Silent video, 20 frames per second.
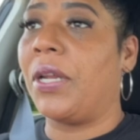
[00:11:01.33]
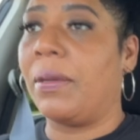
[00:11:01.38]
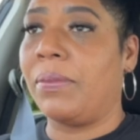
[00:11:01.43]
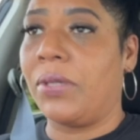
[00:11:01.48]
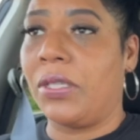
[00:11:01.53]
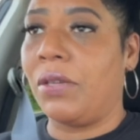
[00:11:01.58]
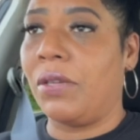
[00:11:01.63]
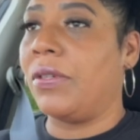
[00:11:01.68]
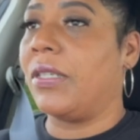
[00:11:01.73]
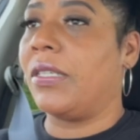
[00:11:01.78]
I'm
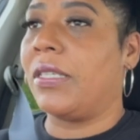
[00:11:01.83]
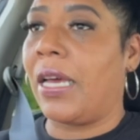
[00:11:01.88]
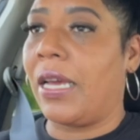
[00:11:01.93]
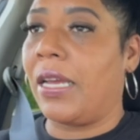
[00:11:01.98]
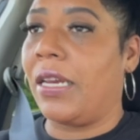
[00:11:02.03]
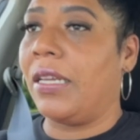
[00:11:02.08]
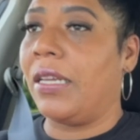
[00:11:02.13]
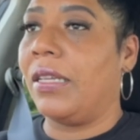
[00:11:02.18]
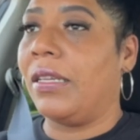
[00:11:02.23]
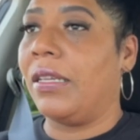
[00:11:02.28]
so
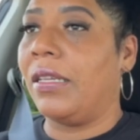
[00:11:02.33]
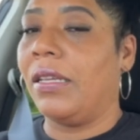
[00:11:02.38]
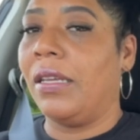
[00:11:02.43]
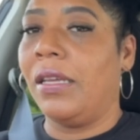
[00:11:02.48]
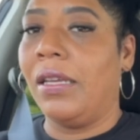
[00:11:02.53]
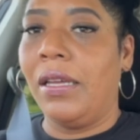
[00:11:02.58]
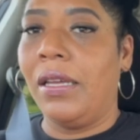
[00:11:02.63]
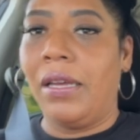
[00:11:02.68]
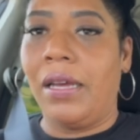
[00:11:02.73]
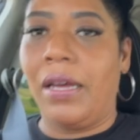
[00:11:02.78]
excited.
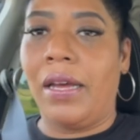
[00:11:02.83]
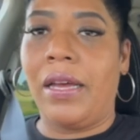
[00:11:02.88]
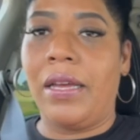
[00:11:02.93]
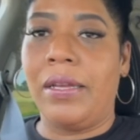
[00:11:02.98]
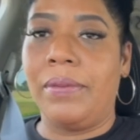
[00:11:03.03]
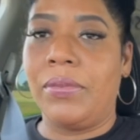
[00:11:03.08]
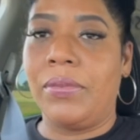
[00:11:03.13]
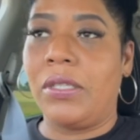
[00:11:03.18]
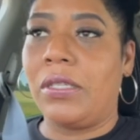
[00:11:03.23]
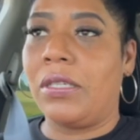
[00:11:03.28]

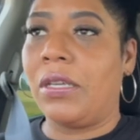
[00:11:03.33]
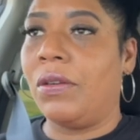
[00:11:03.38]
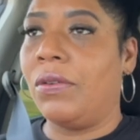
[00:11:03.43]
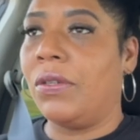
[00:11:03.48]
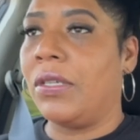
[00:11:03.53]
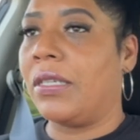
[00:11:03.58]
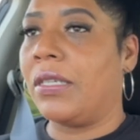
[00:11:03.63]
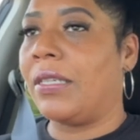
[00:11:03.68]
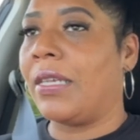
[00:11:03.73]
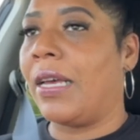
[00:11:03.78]
I'm so
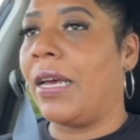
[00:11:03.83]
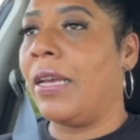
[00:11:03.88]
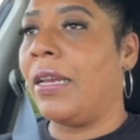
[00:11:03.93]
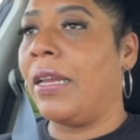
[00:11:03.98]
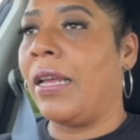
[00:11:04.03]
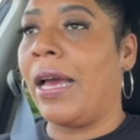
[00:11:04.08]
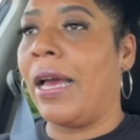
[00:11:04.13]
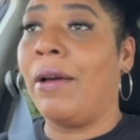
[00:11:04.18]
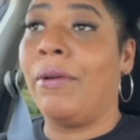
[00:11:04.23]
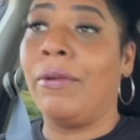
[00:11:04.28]

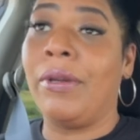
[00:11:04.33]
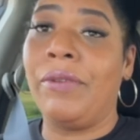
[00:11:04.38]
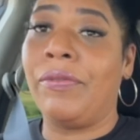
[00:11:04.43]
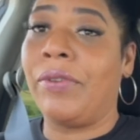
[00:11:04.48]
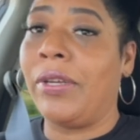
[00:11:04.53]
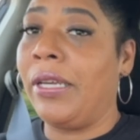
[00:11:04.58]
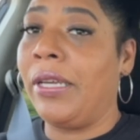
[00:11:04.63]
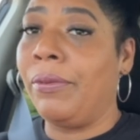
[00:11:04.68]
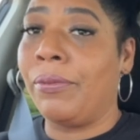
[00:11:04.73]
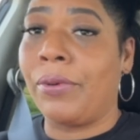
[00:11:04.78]
excited. I don't
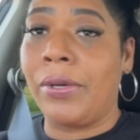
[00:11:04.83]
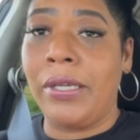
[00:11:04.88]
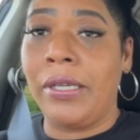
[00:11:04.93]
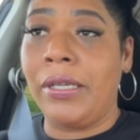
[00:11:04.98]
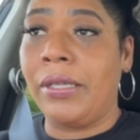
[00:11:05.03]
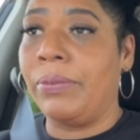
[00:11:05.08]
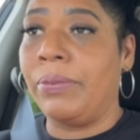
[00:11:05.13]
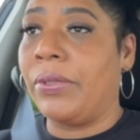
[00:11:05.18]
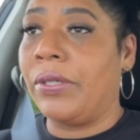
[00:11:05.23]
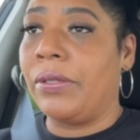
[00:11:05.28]
even eat
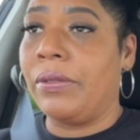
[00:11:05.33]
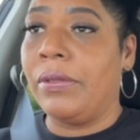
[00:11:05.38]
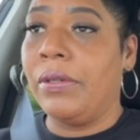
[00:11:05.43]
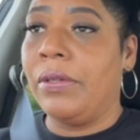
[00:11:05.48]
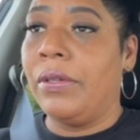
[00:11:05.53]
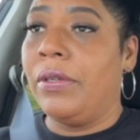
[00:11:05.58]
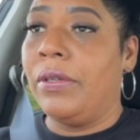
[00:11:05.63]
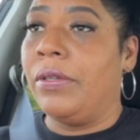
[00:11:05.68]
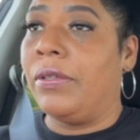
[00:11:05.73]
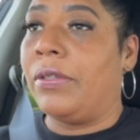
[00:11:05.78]
ribs.
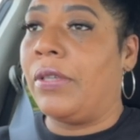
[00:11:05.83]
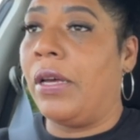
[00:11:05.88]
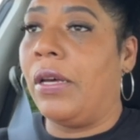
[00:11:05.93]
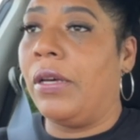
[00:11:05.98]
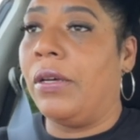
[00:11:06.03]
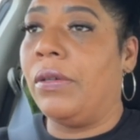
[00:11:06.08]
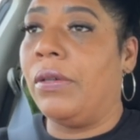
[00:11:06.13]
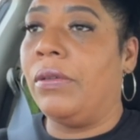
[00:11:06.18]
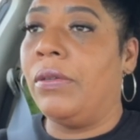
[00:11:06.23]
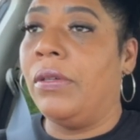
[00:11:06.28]

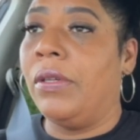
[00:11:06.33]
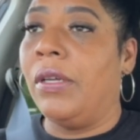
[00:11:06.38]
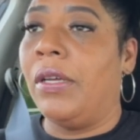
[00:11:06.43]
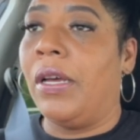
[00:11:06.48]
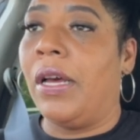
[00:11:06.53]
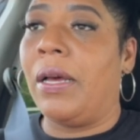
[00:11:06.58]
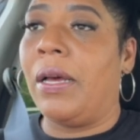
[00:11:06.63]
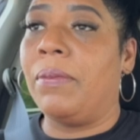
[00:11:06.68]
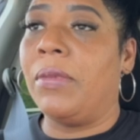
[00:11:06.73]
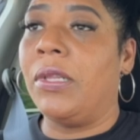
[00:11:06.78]
So
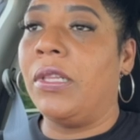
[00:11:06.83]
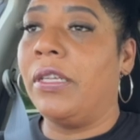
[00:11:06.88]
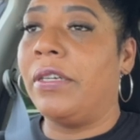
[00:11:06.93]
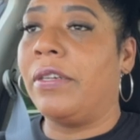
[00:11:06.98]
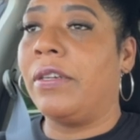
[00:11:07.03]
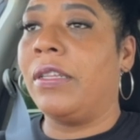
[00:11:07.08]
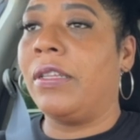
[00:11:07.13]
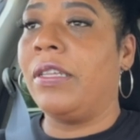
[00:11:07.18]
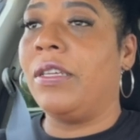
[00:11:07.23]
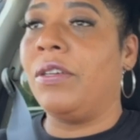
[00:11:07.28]
I'm
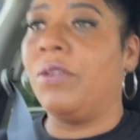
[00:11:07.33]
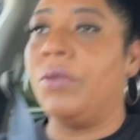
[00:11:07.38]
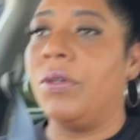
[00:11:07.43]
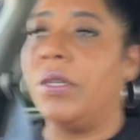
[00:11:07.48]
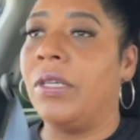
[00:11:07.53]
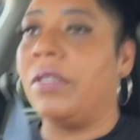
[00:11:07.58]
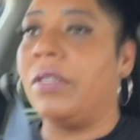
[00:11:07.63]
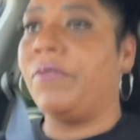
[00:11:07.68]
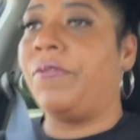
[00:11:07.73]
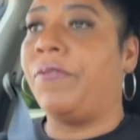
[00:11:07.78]
literally
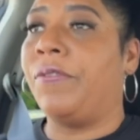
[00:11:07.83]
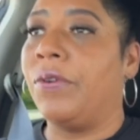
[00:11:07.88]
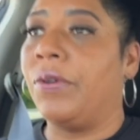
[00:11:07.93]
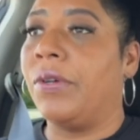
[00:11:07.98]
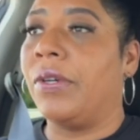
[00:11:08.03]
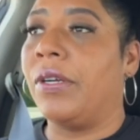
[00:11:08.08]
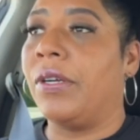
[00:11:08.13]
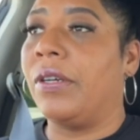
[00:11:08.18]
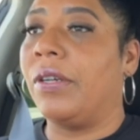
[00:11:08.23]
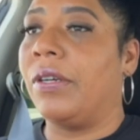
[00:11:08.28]
going
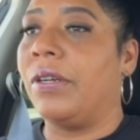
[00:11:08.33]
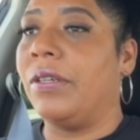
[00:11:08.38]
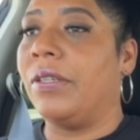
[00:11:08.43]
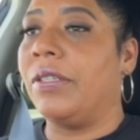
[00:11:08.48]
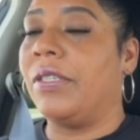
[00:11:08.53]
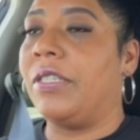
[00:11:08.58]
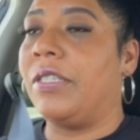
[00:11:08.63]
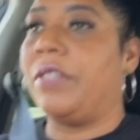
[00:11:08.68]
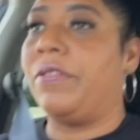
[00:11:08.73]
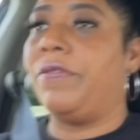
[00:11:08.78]
for
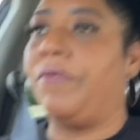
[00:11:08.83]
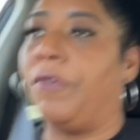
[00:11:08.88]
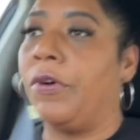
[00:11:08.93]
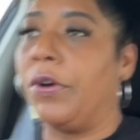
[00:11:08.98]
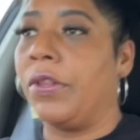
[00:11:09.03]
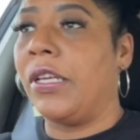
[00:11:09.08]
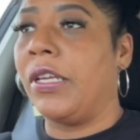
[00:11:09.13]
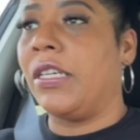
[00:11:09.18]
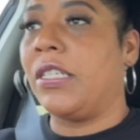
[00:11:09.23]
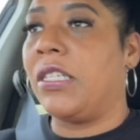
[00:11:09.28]

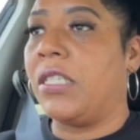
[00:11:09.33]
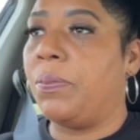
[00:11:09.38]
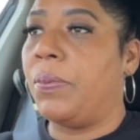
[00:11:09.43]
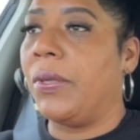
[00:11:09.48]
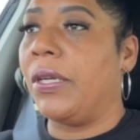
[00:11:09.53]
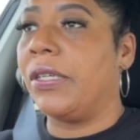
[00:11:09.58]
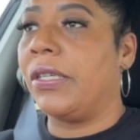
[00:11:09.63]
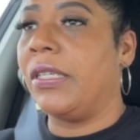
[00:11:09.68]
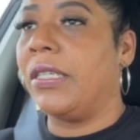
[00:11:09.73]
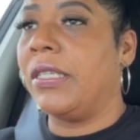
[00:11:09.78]
for the
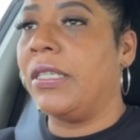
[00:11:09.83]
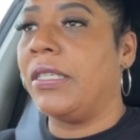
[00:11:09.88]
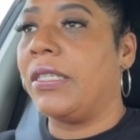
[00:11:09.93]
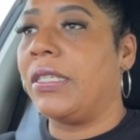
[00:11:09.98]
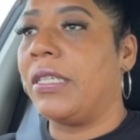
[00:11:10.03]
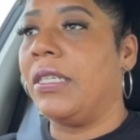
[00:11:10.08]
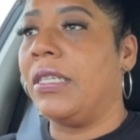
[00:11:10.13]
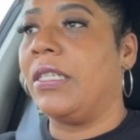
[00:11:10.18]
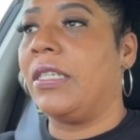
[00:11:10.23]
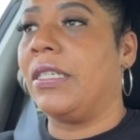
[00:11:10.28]

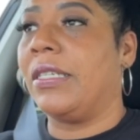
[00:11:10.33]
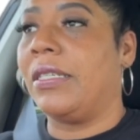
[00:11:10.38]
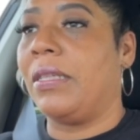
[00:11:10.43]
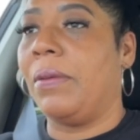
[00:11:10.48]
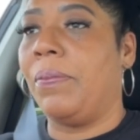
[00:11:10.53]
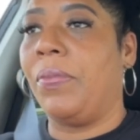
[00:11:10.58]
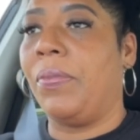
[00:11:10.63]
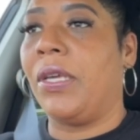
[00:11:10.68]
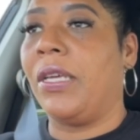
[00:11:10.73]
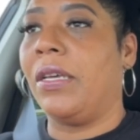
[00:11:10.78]
experience and just
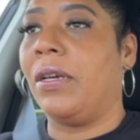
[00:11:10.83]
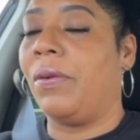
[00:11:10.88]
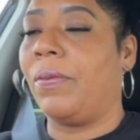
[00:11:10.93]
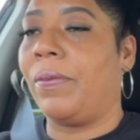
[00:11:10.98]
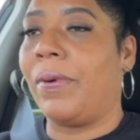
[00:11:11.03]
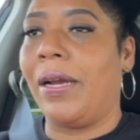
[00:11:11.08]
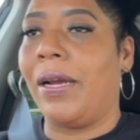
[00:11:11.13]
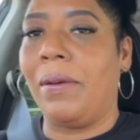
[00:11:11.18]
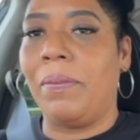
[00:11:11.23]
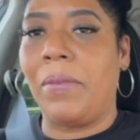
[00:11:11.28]
to be
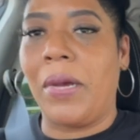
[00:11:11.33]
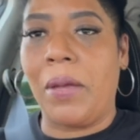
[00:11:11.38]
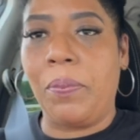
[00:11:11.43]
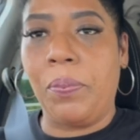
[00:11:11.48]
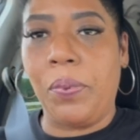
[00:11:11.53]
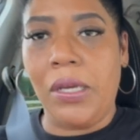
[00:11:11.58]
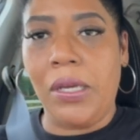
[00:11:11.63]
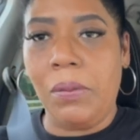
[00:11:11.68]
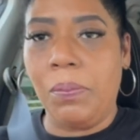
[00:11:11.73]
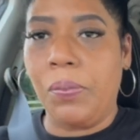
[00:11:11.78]
around my
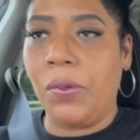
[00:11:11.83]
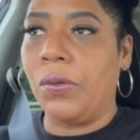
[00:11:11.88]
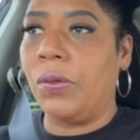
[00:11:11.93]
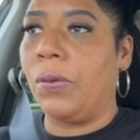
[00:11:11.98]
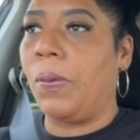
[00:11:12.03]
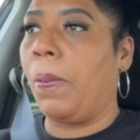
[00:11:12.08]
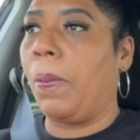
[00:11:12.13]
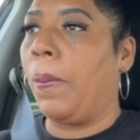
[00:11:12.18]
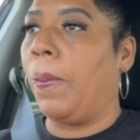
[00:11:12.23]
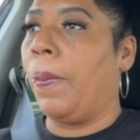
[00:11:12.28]

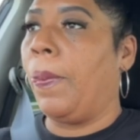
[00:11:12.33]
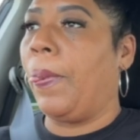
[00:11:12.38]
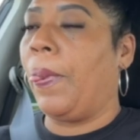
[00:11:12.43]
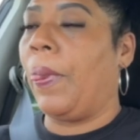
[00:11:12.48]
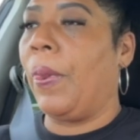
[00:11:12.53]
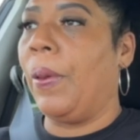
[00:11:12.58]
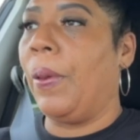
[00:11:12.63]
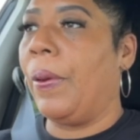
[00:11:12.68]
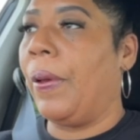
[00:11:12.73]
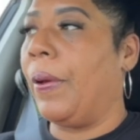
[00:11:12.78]
people,
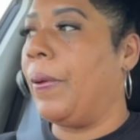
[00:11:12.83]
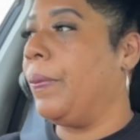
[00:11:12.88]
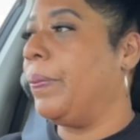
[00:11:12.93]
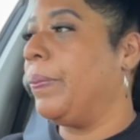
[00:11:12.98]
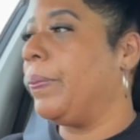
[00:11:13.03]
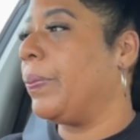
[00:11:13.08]
you know,